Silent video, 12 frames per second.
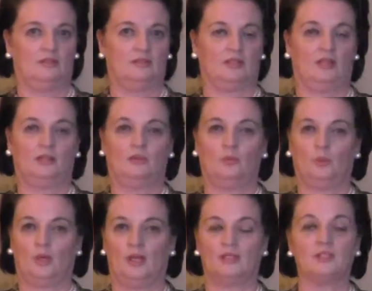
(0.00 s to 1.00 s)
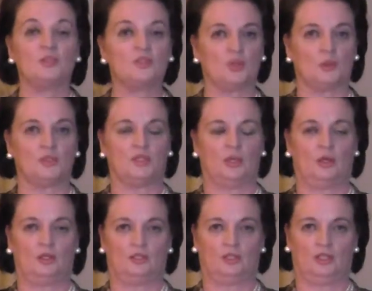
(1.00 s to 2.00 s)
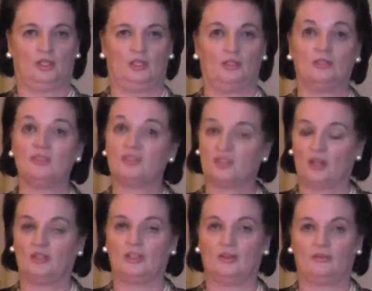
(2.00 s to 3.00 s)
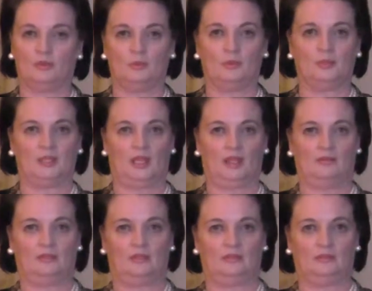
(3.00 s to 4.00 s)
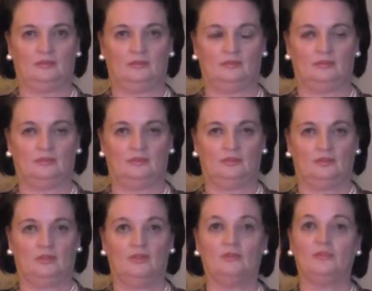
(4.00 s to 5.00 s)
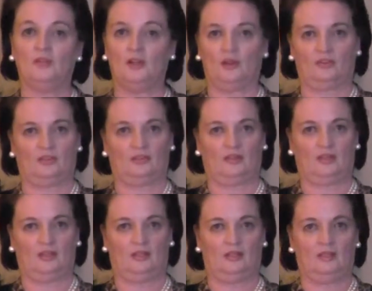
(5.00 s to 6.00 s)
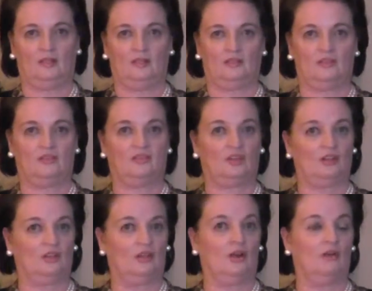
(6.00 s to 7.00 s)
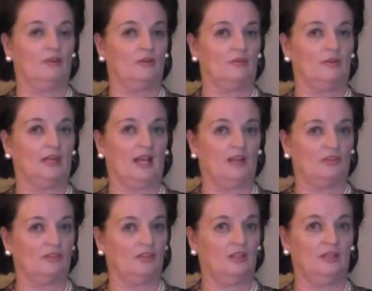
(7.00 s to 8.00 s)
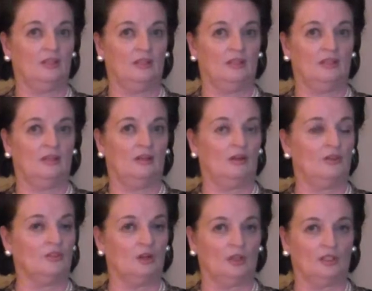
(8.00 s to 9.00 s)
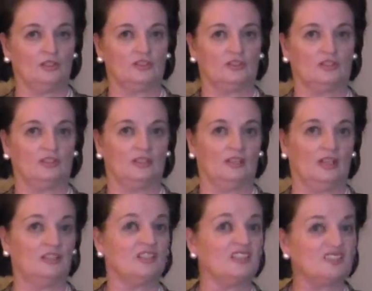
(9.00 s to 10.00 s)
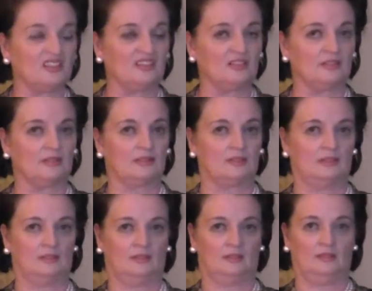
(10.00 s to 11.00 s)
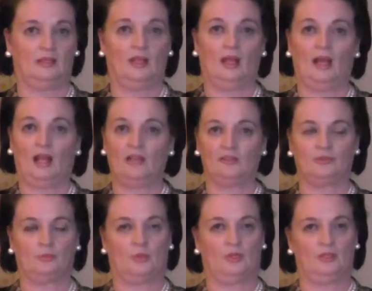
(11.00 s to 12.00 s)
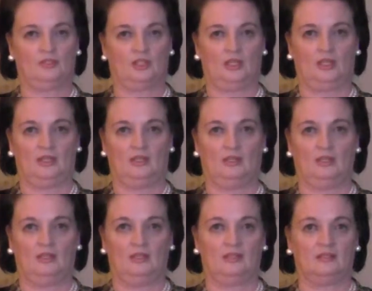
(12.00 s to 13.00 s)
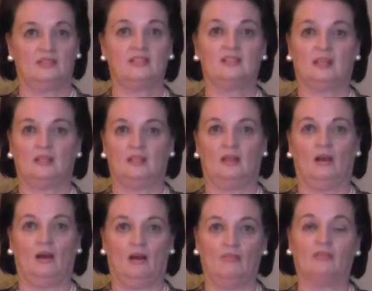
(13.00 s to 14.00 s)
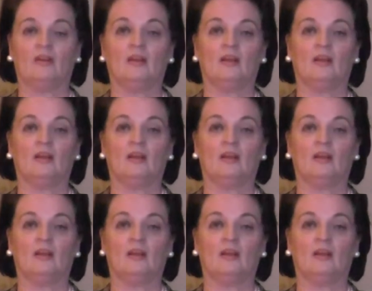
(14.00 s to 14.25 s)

take the word sociology, the study of human behaviour; philosophy, the study of our reality, our knowledge and existence; anthropology, the study of